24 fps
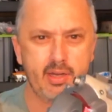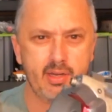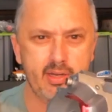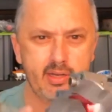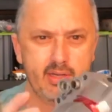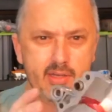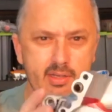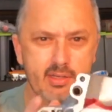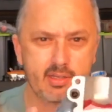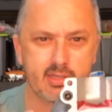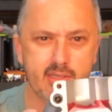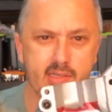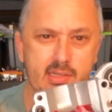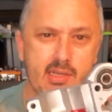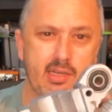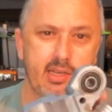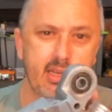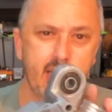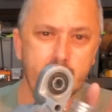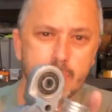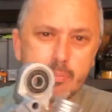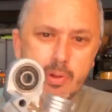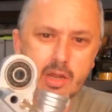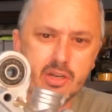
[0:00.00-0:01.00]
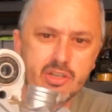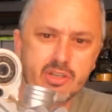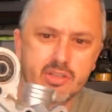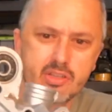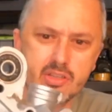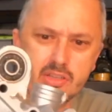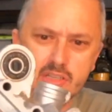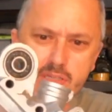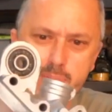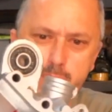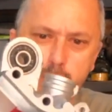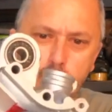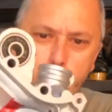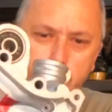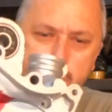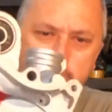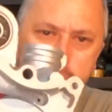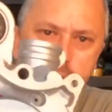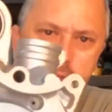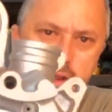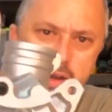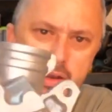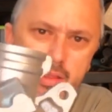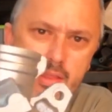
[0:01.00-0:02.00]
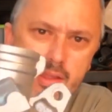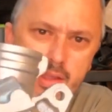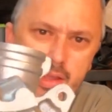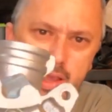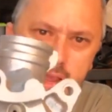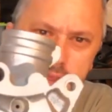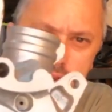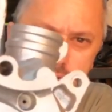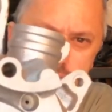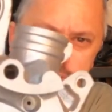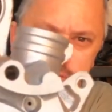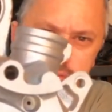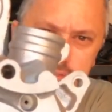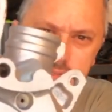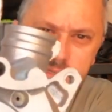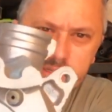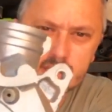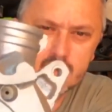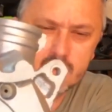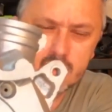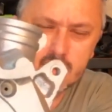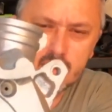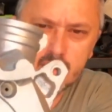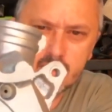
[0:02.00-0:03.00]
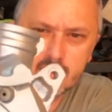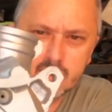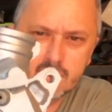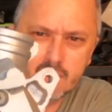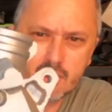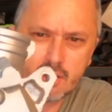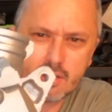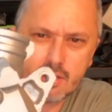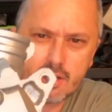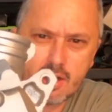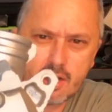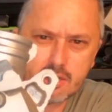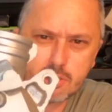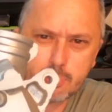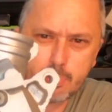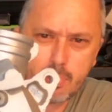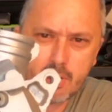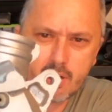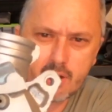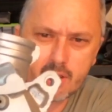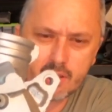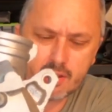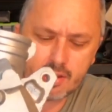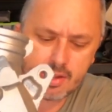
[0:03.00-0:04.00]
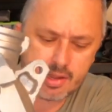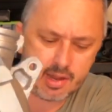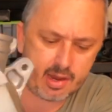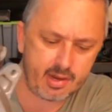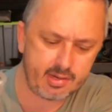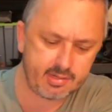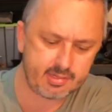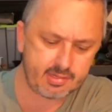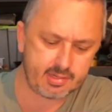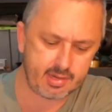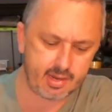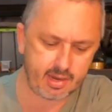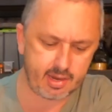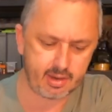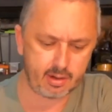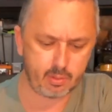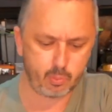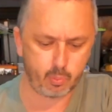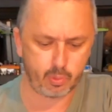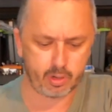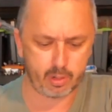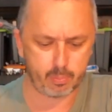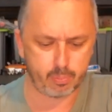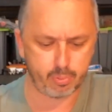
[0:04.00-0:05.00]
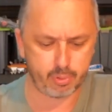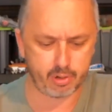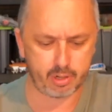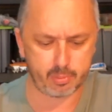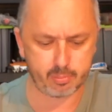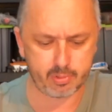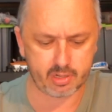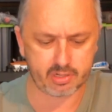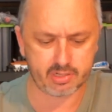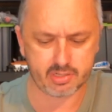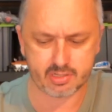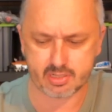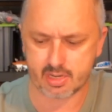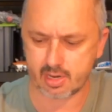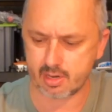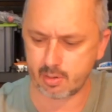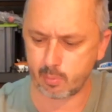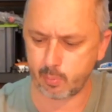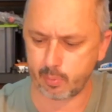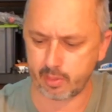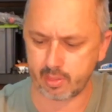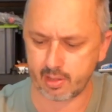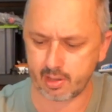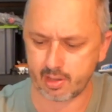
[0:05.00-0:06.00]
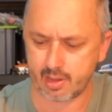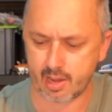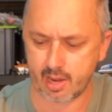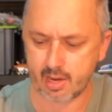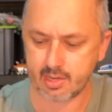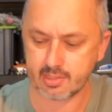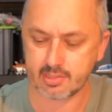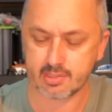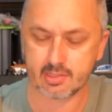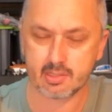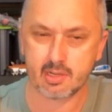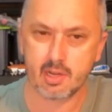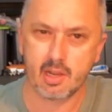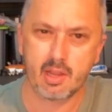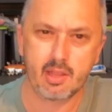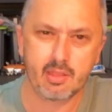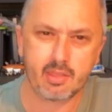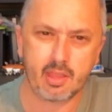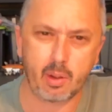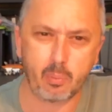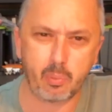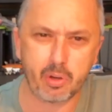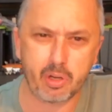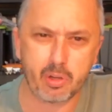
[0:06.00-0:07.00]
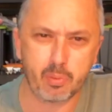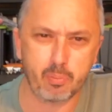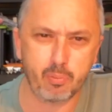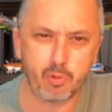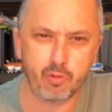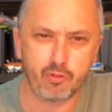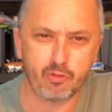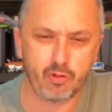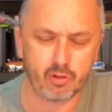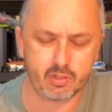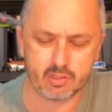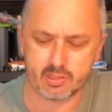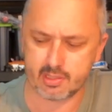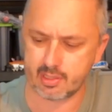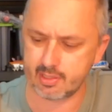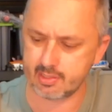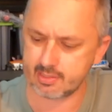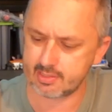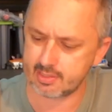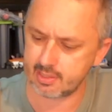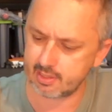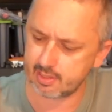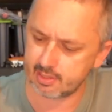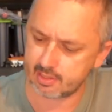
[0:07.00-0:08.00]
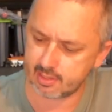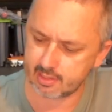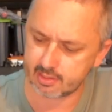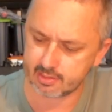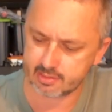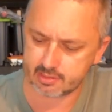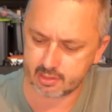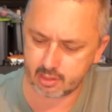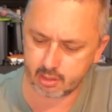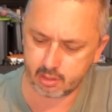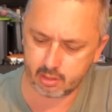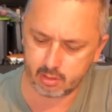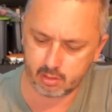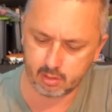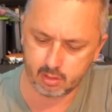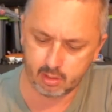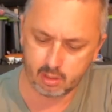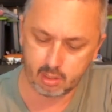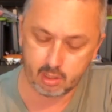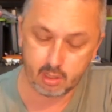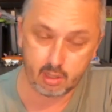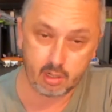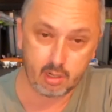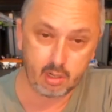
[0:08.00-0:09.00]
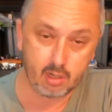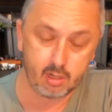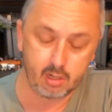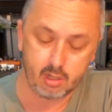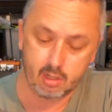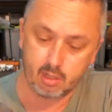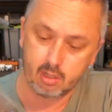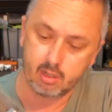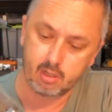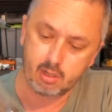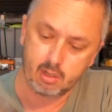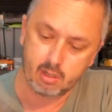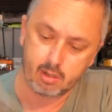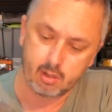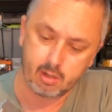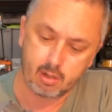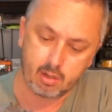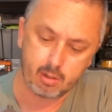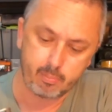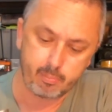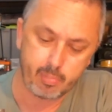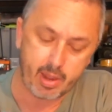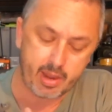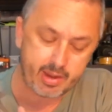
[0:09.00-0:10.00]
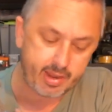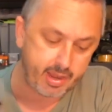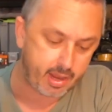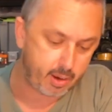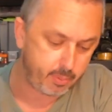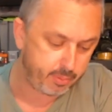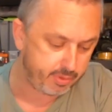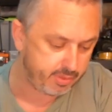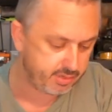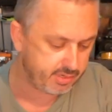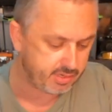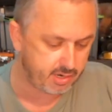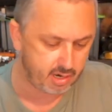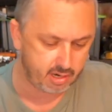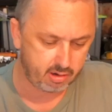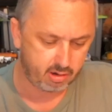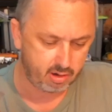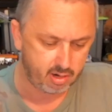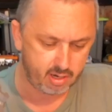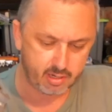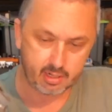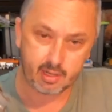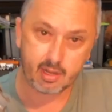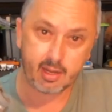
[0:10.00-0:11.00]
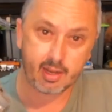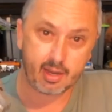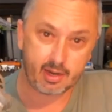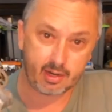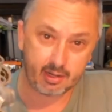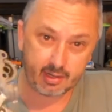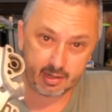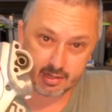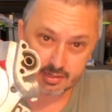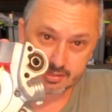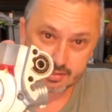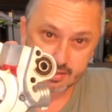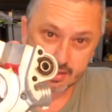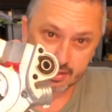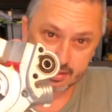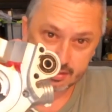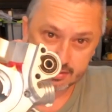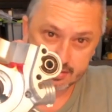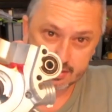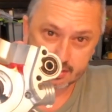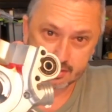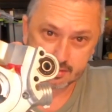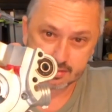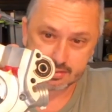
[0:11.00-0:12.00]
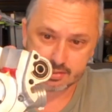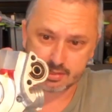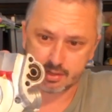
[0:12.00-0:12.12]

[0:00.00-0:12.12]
is match the small part of the case to the large part of the case and we're pretty much done with the case. Then we can move on to the cylinder. So Back out with the grinder, and let's get into this